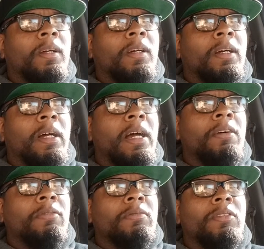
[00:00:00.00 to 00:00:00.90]

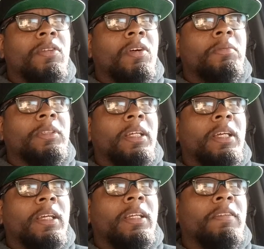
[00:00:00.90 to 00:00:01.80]
how, you know what I'm
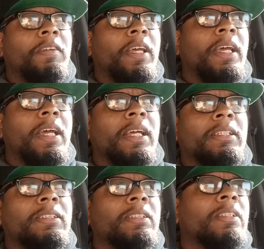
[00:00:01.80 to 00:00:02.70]
saying, if it
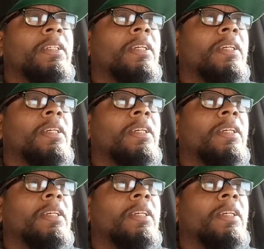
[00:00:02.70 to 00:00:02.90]
has,